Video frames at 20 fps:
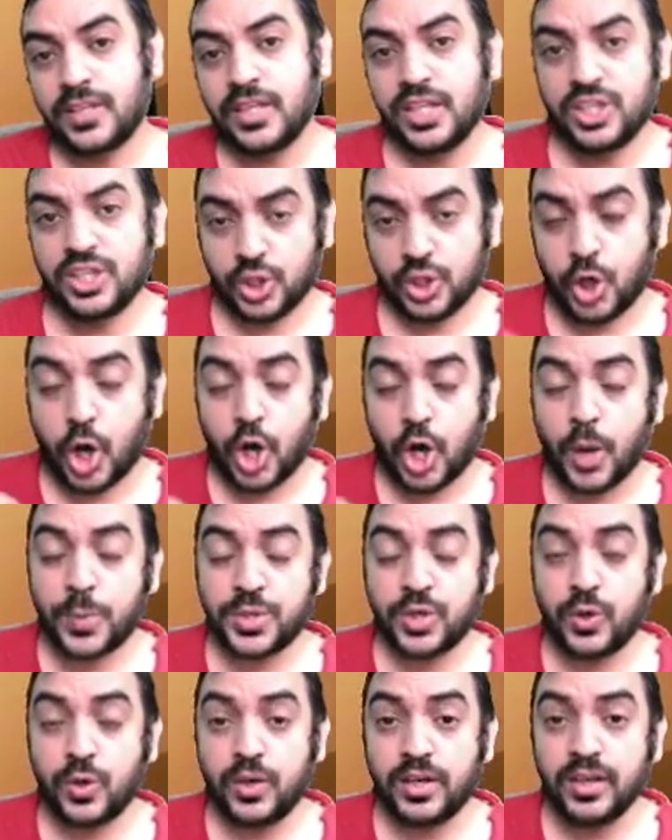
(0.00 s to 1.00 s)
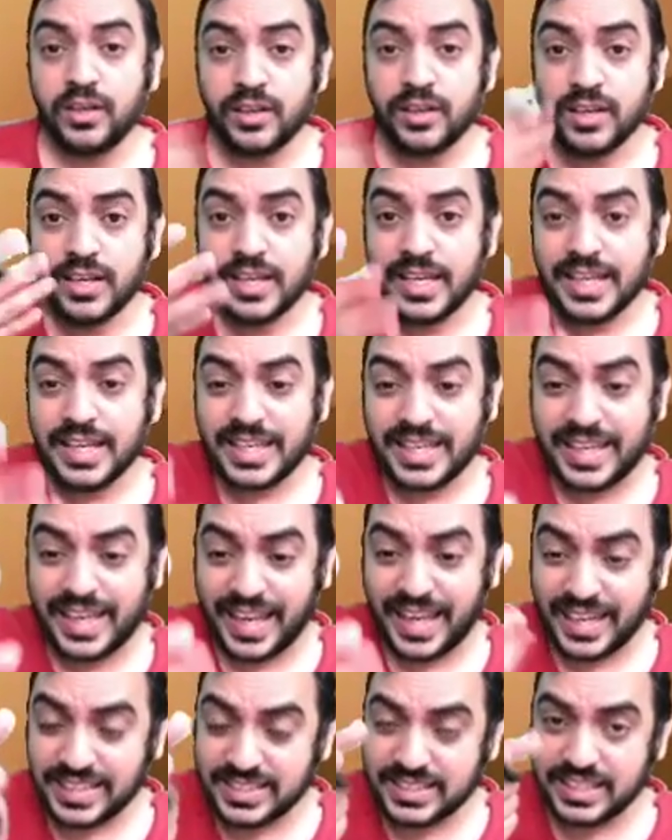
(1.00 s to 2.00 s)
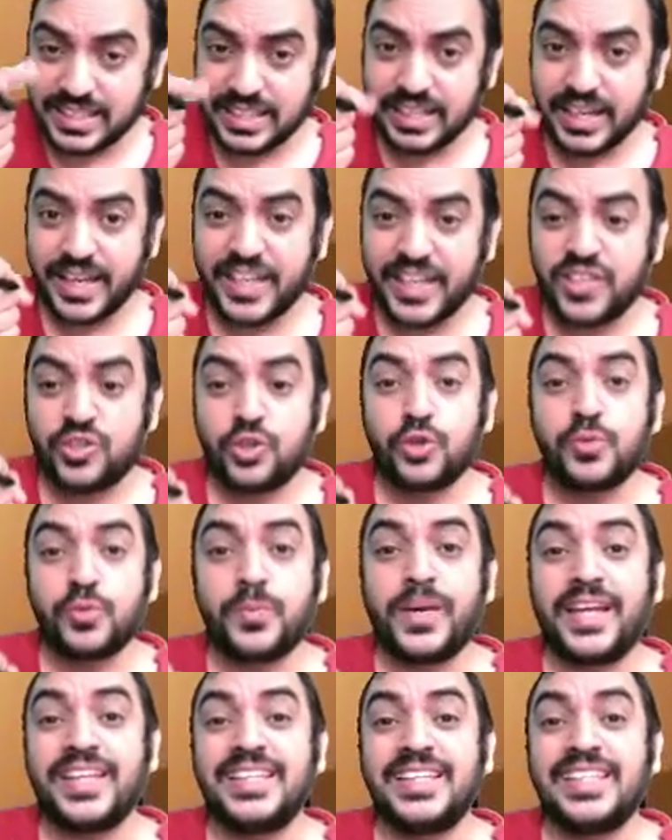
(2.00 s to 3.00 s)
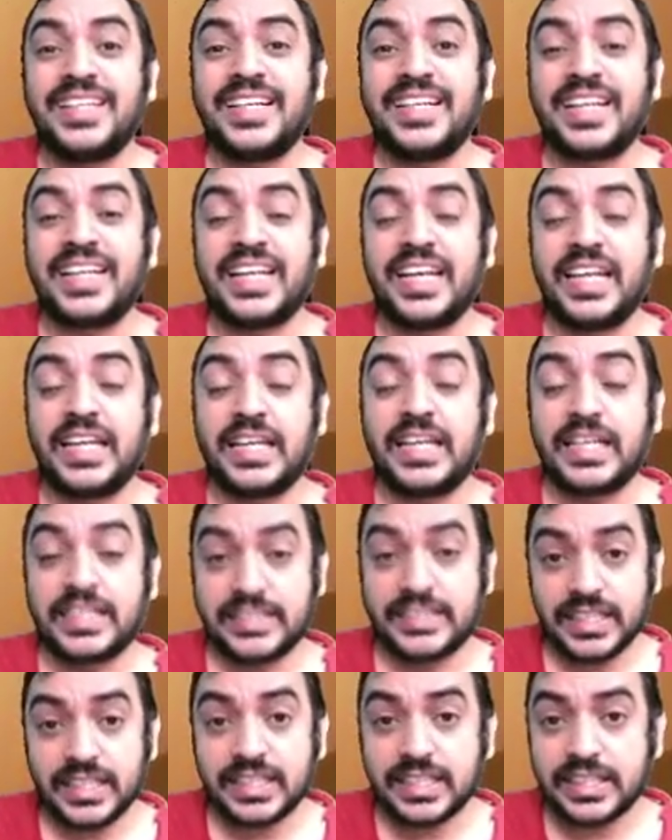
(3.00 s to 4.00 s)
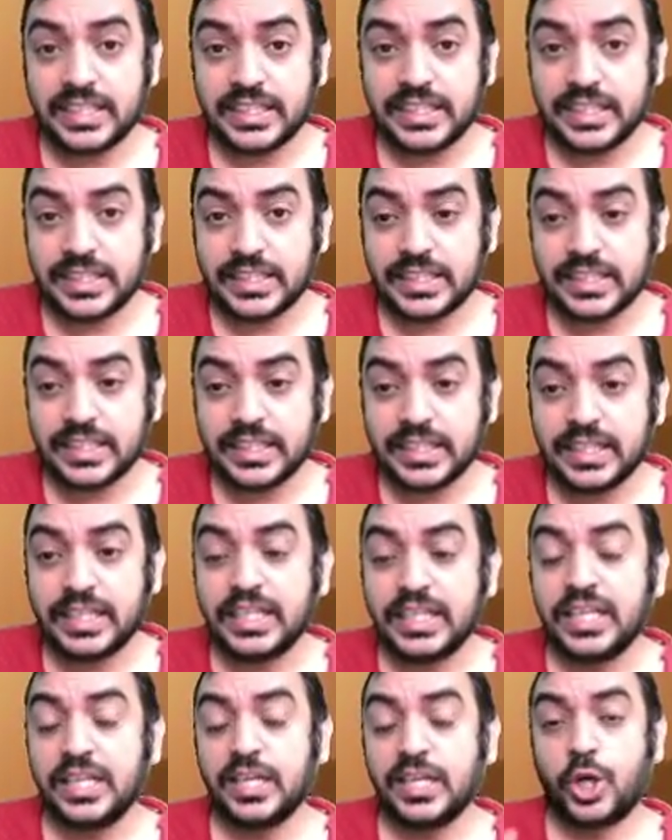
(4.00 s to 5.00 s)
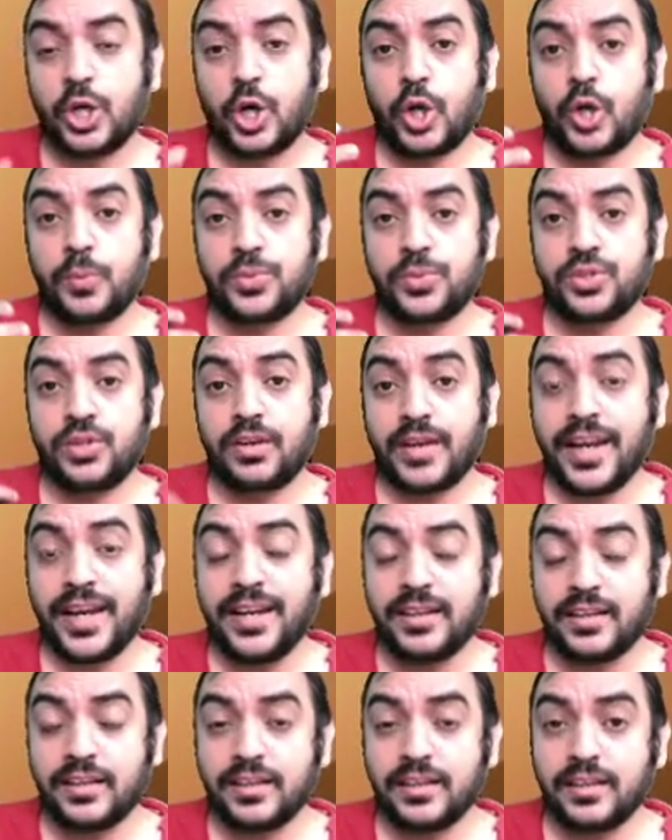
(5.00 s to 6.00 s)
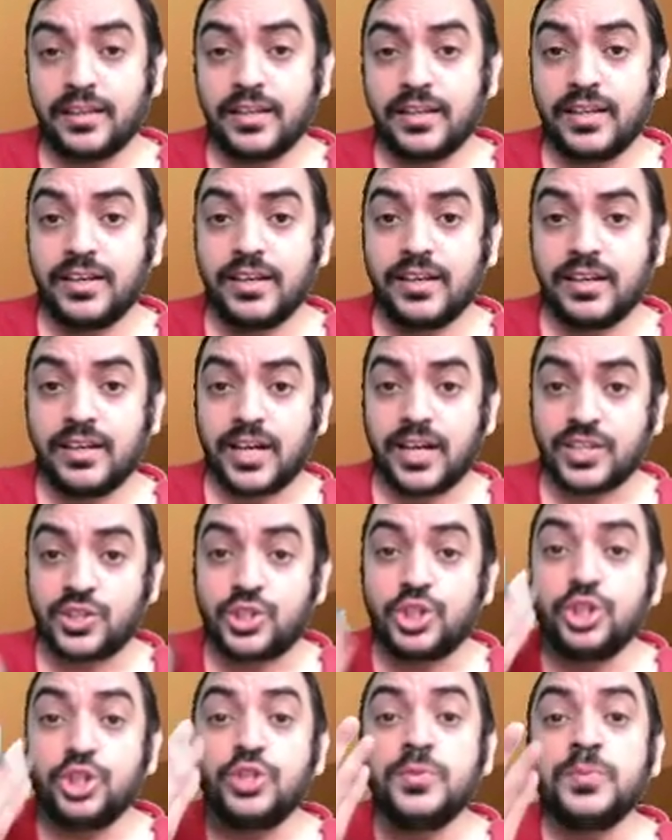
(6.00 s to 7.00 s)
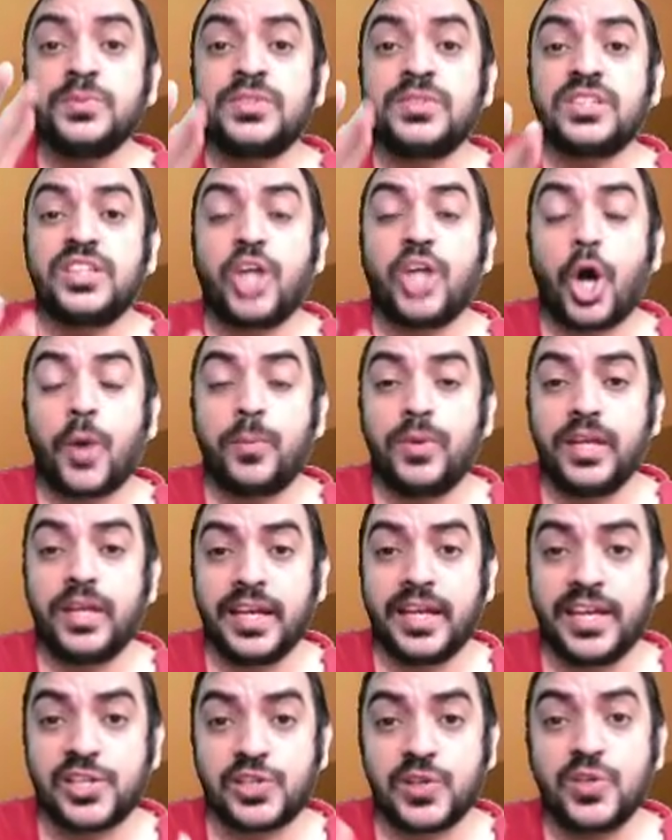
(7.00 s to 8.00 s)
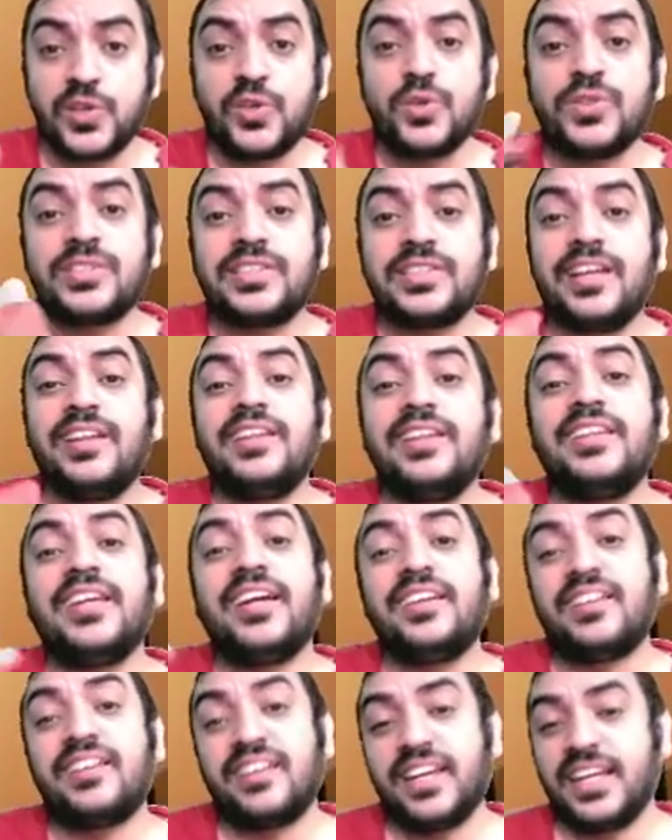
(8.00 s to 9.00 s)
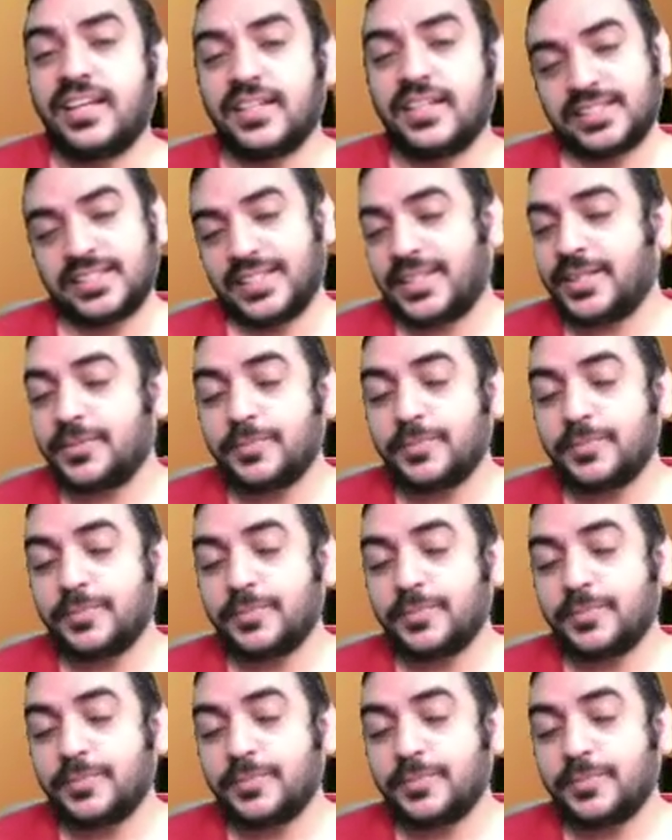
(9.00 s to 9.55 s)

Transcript: So call option holder gets the right to buy the underlying asset. Call option writer assumes the obligation to sell the underlying asset.